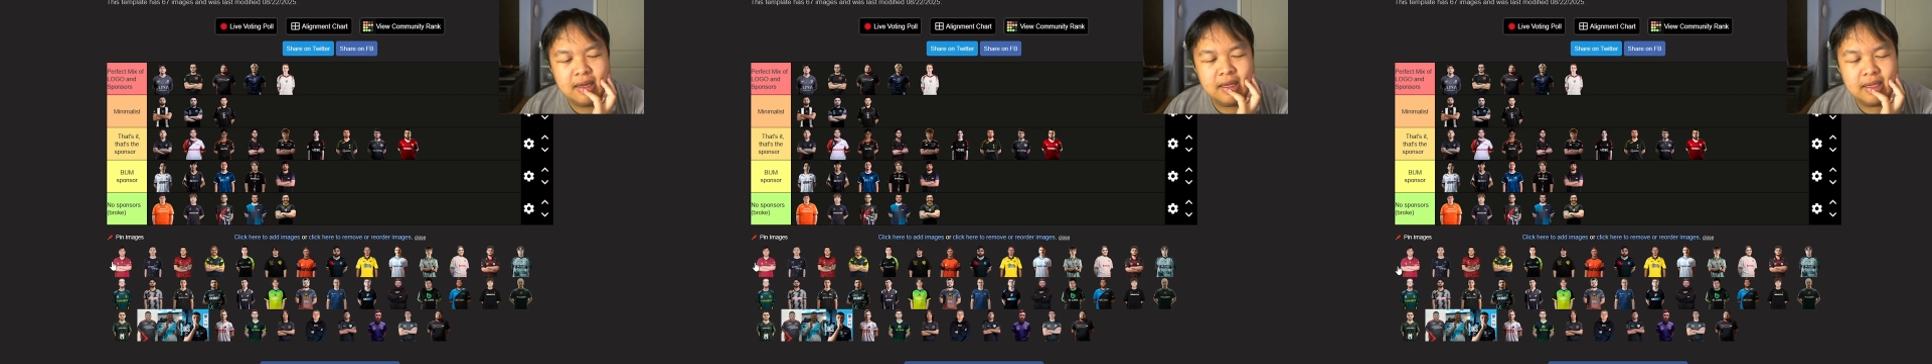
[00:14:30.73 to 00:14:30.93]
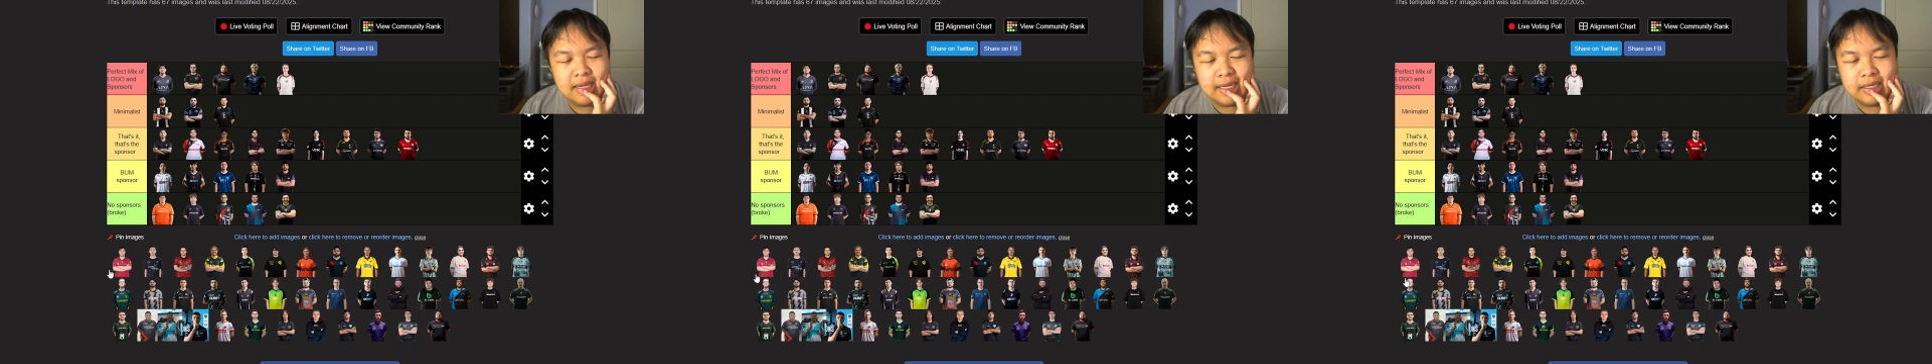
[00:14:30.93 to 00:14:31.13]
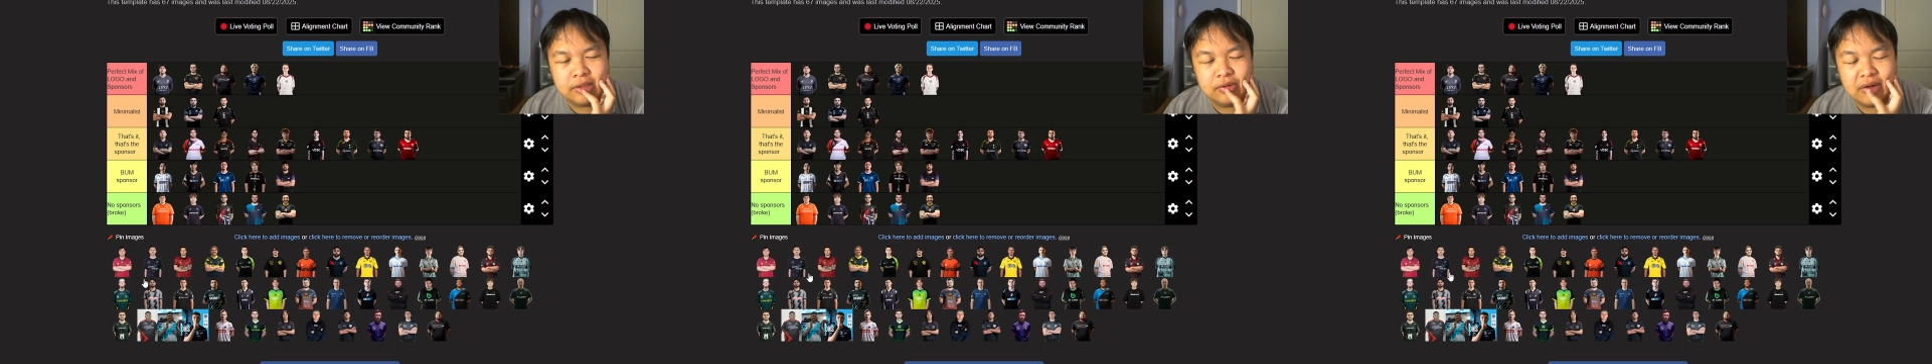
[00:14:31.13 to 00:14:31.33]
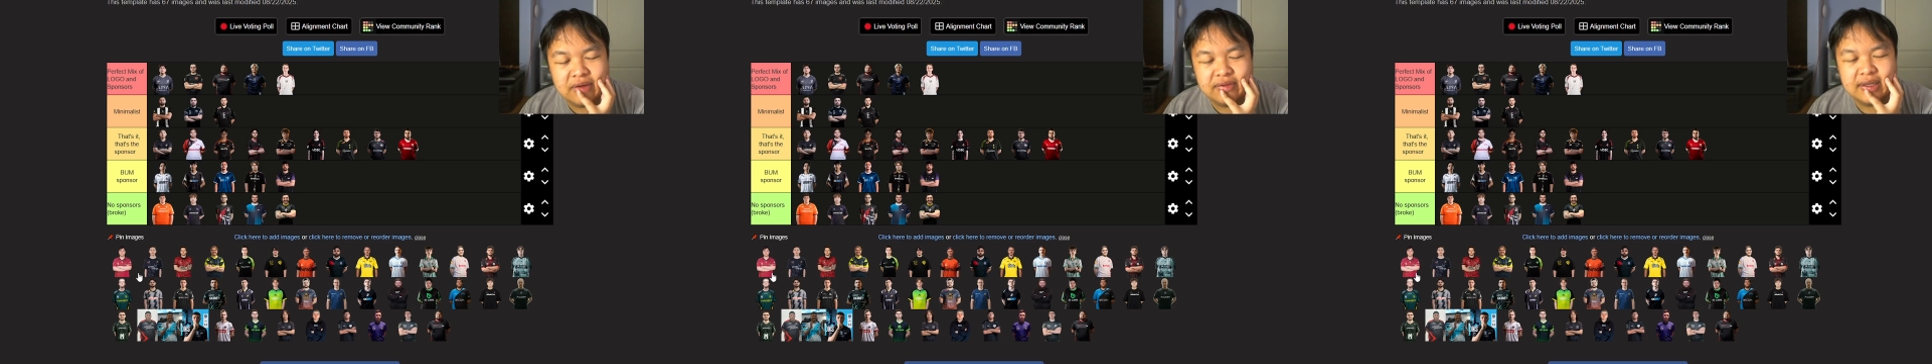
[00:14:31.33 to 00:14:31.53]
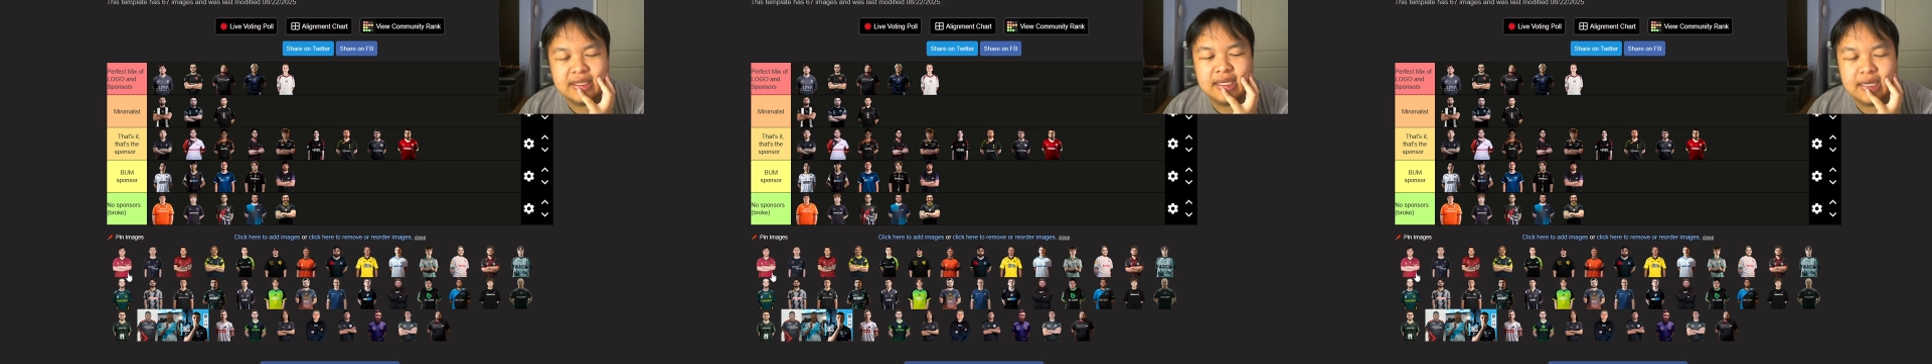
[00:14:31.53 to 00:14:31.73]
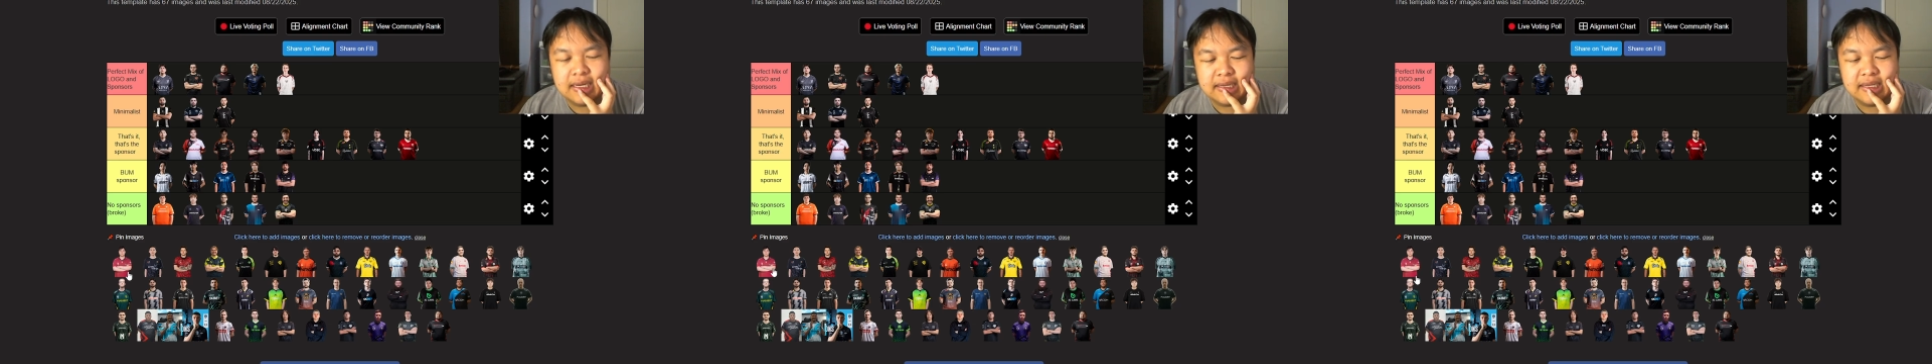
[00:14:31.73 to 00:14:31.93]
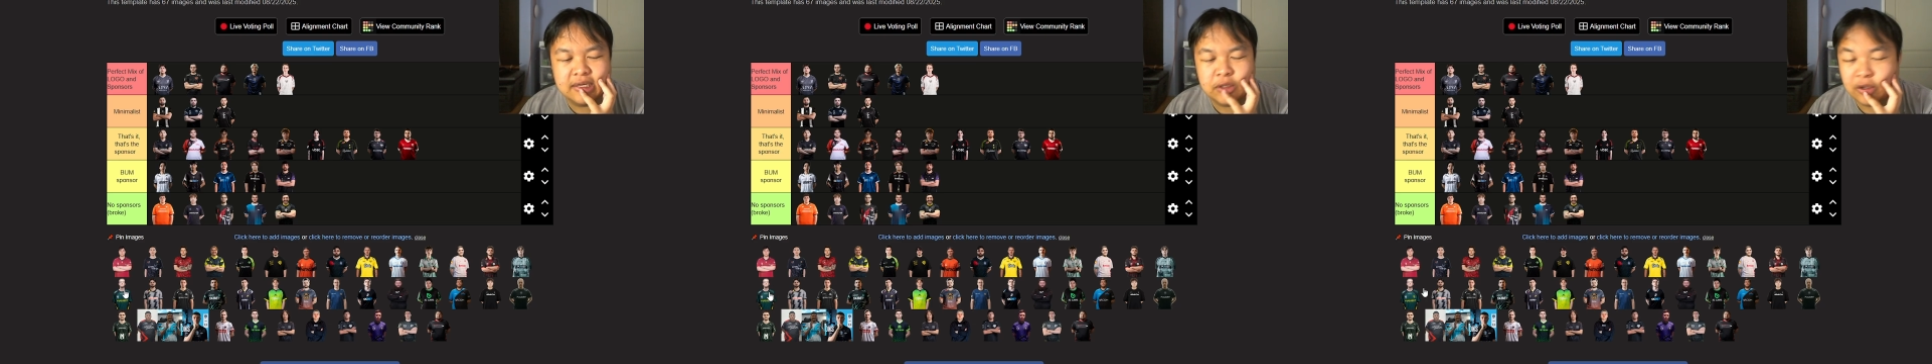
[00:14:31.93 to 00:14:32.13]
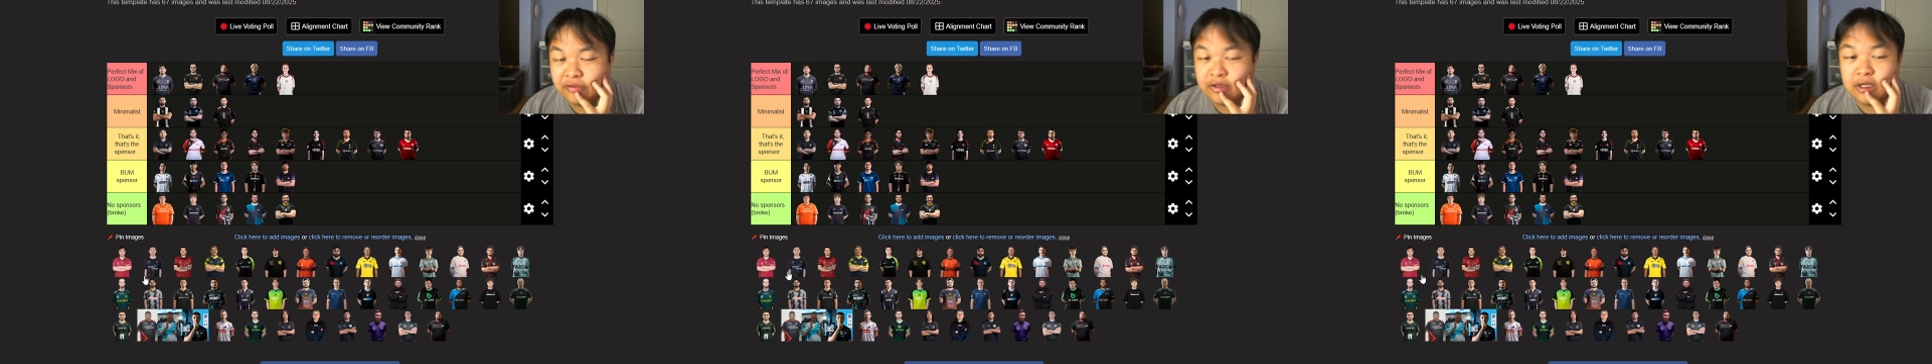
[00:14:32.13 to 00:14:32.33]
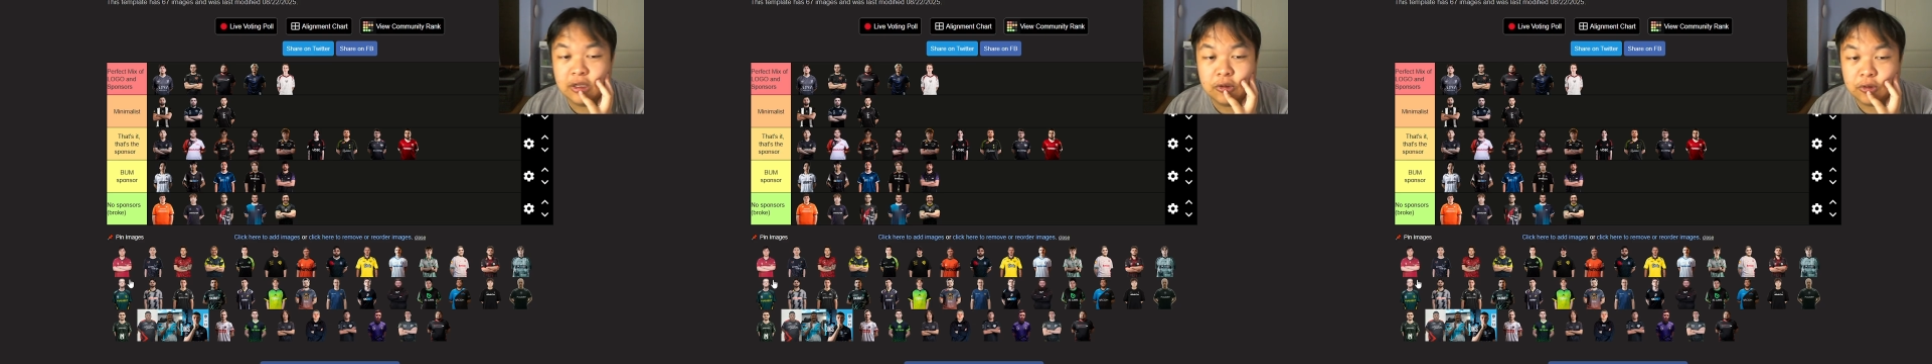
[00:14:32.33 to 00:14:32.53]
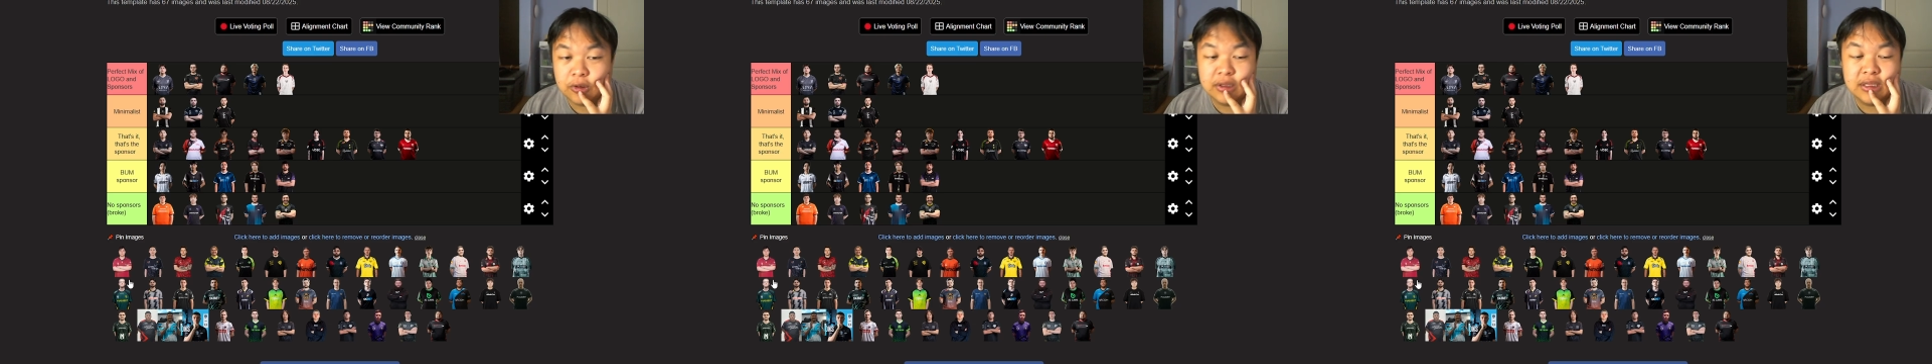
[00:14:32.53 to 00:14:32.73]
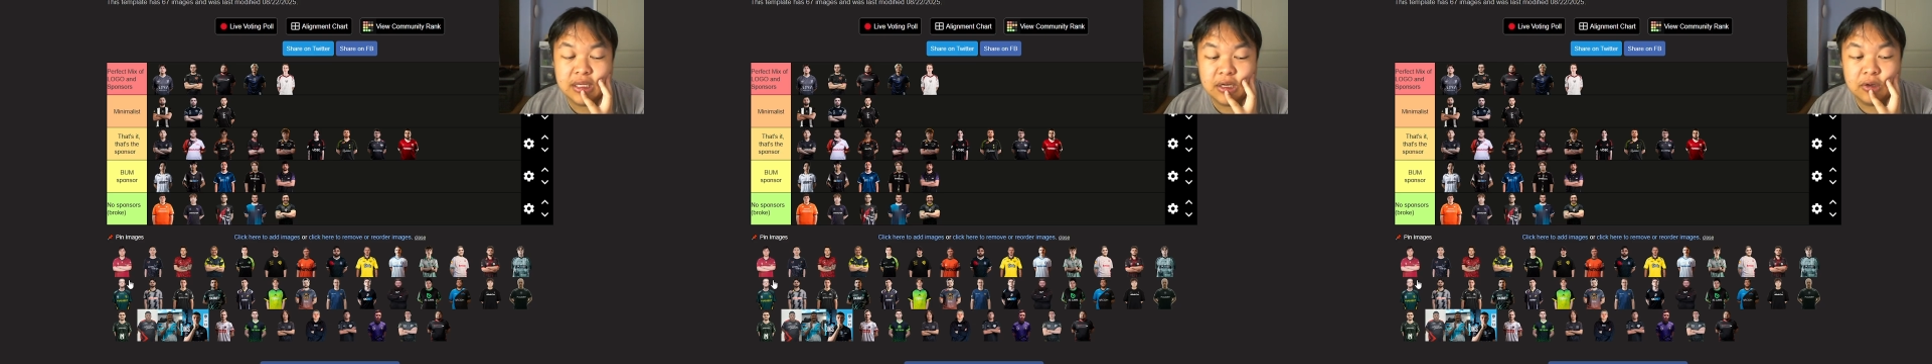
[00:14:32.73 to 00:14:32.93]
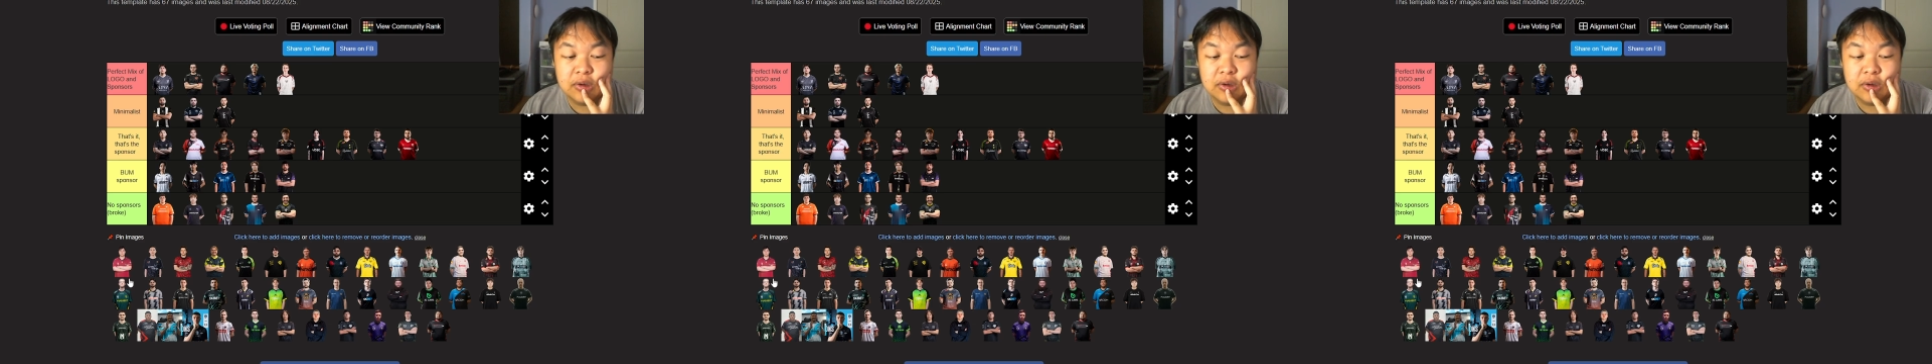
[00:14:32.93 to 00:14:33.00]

they do have, like, they do have the logo on there,